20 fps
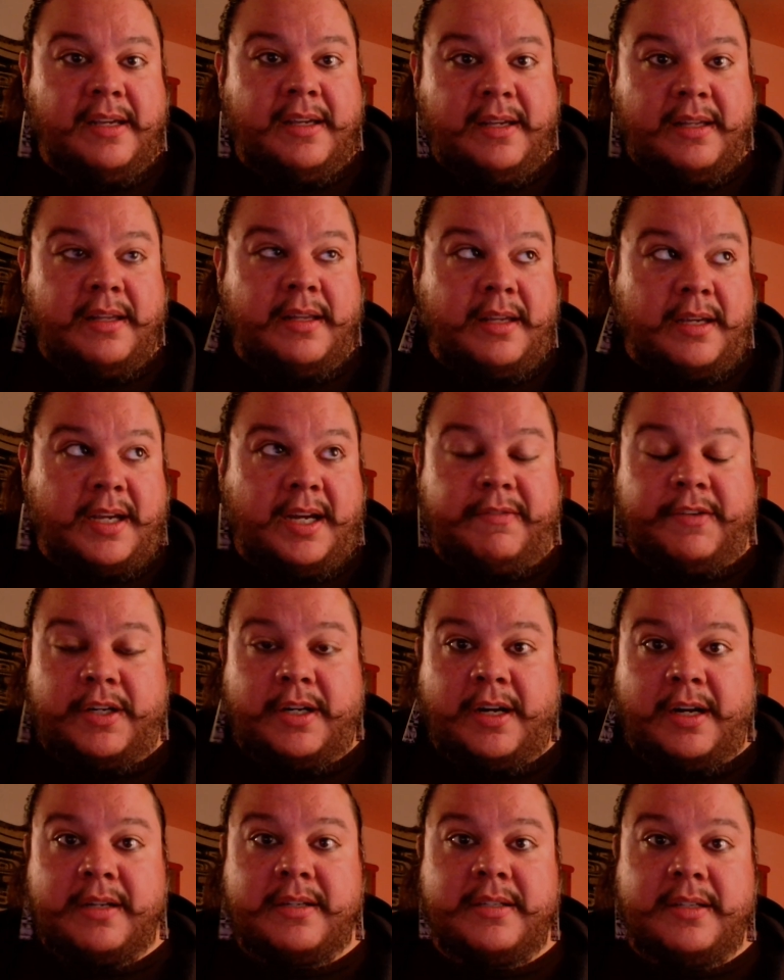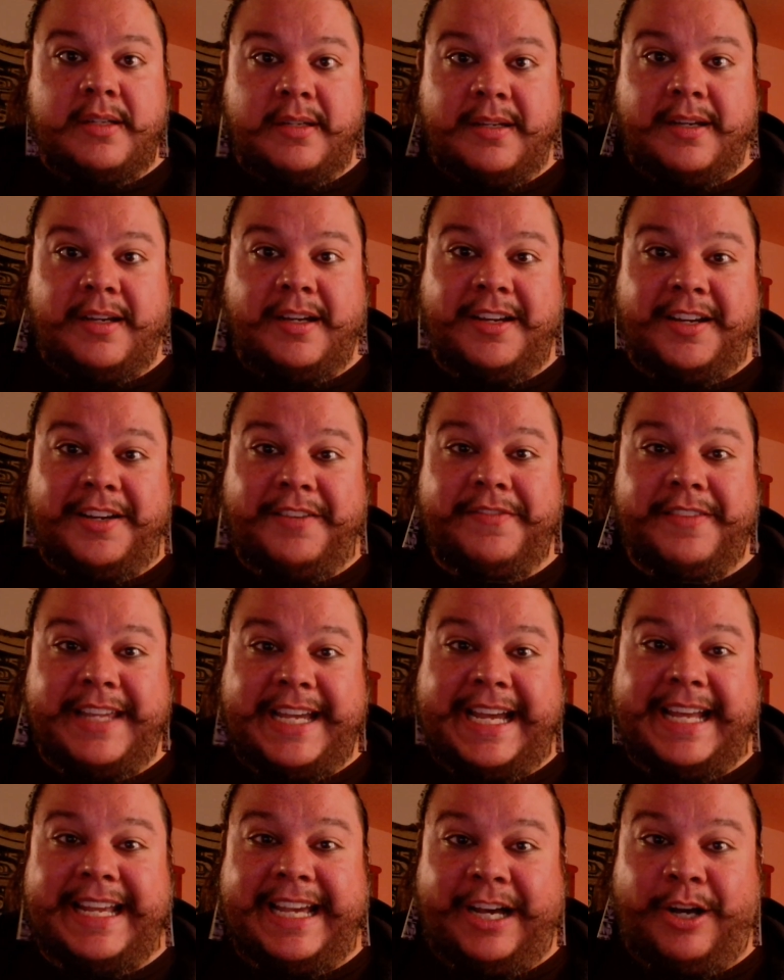The cover art of
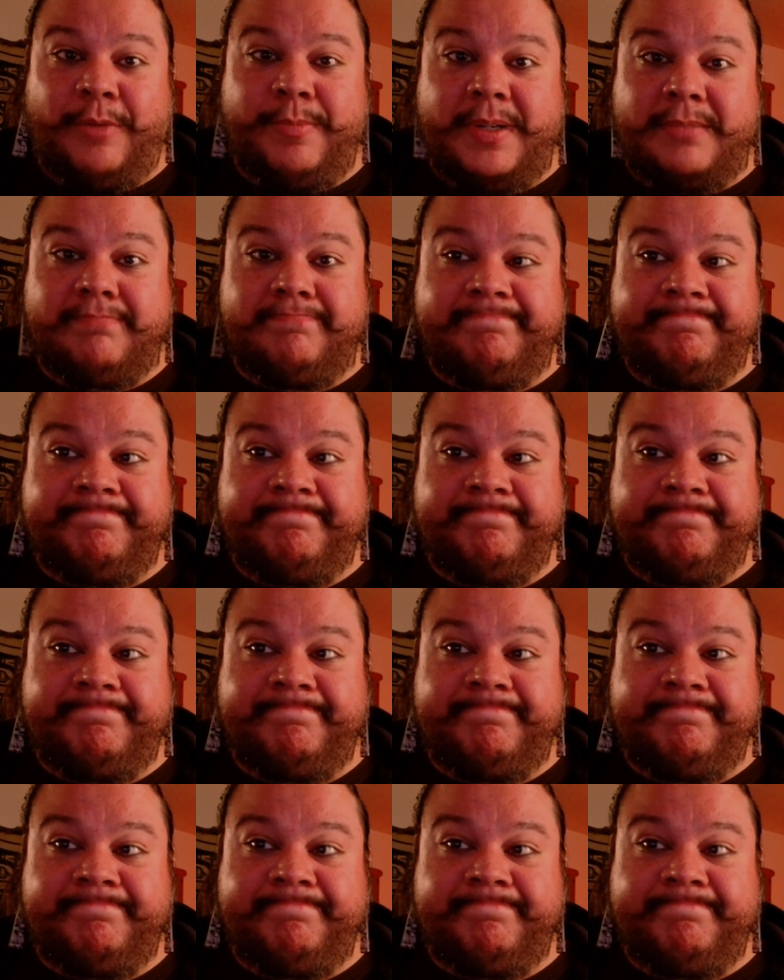that album?